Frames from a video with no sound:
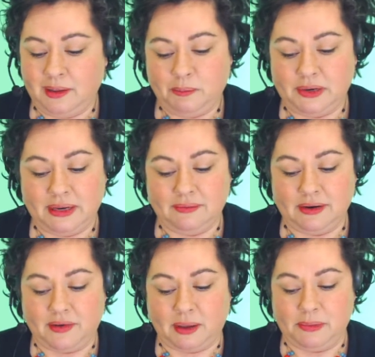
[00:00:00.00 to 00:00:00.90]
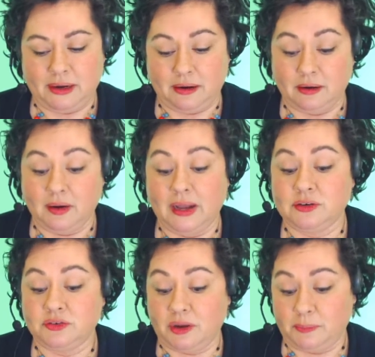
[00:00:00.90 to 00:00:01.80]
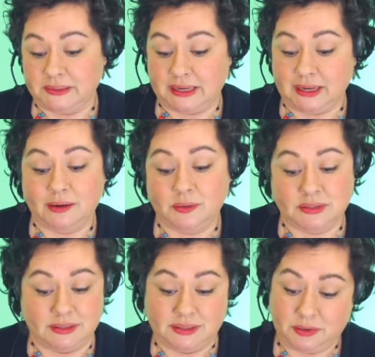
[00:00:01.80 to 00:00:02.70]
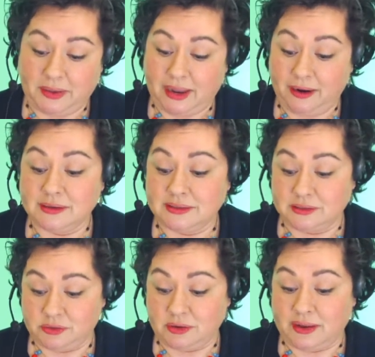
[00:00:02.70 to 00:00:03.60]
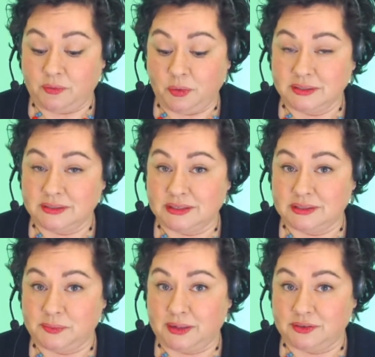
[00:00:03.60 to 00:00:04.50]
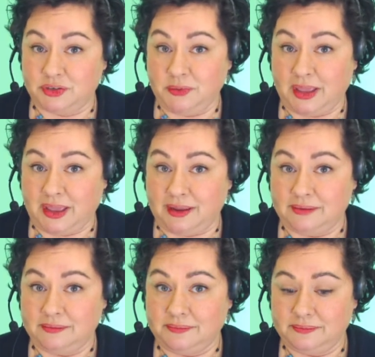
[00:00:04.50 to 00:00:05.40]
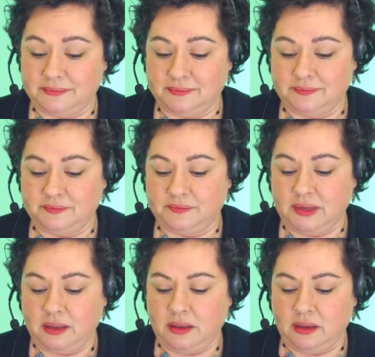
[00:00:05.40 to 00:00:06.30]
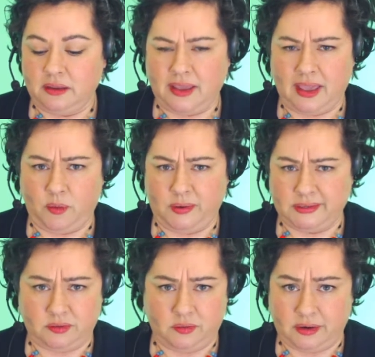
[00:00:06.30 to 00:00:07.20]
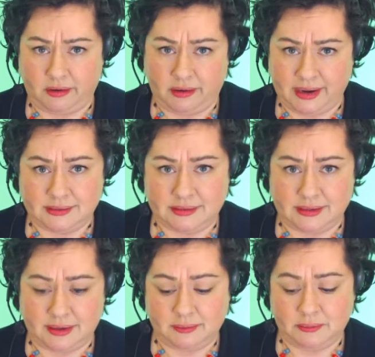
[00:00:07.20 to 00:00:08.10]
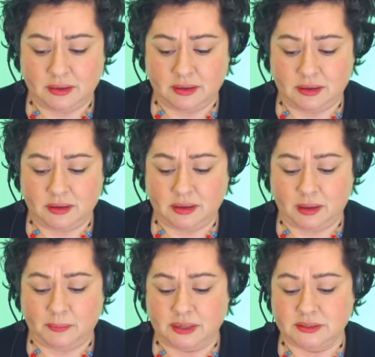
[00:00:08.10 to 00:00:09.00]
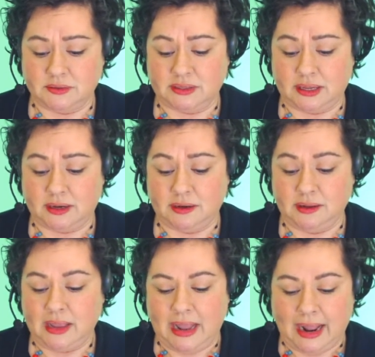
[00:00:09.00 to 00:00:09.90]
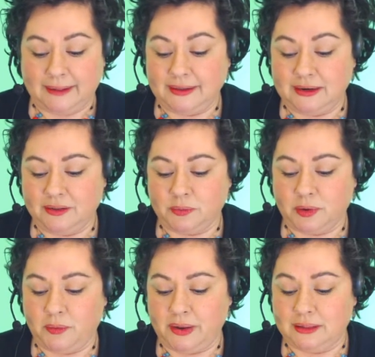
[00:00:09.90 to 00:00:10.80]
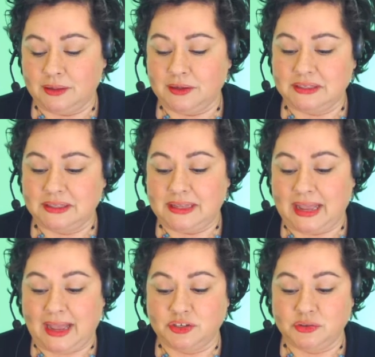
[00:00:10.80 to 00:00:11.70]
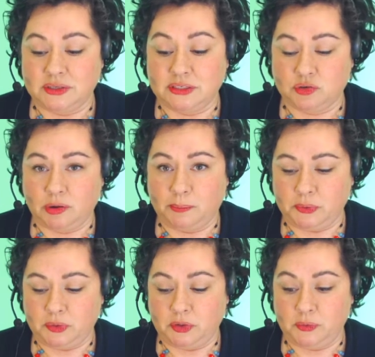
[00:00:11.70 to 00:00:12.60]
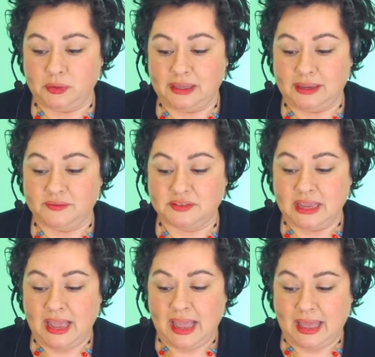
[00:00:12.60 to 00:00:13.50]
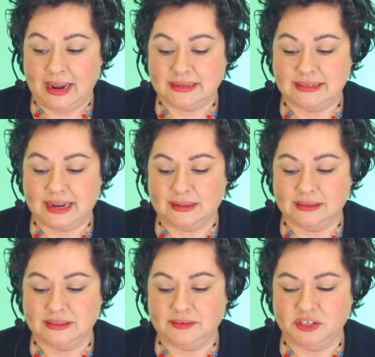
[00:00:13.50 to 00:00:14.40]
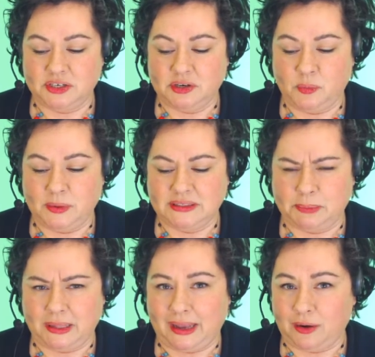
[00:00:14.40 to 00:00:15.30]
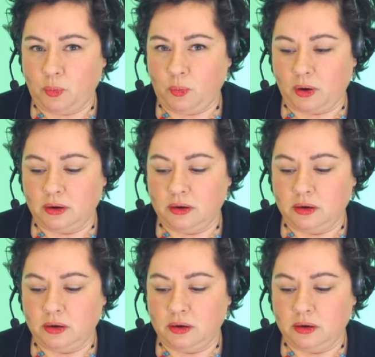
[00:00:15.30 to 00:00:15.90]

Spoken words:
But even if I be a girl, I can drop potatoes and sow carrots and drive horses as well as you can. You can't whistle on a grass stem, Almanzo said. At the end of the row, he looked at the ash tree's crumpled new leaves and asked Alice if she knew when to plant corn.